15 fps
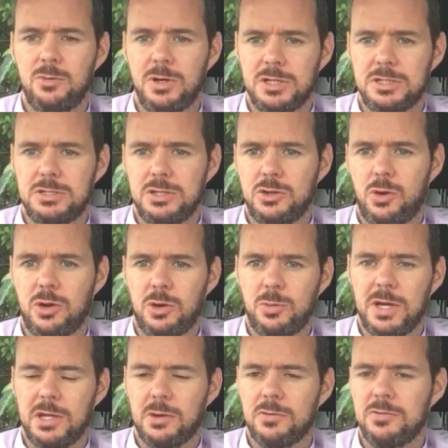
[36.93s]
which you're all
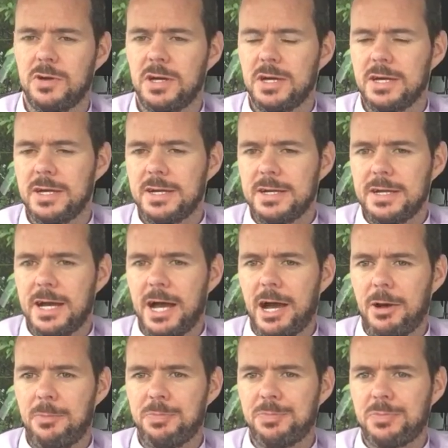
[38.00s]
aware
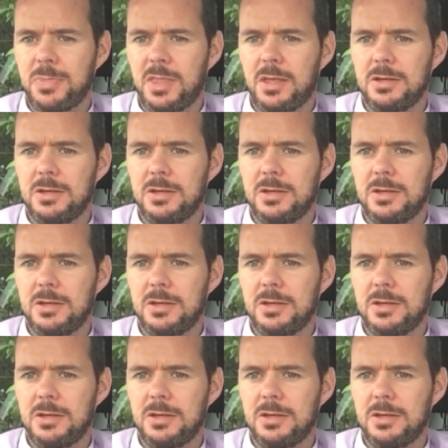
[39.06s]
of.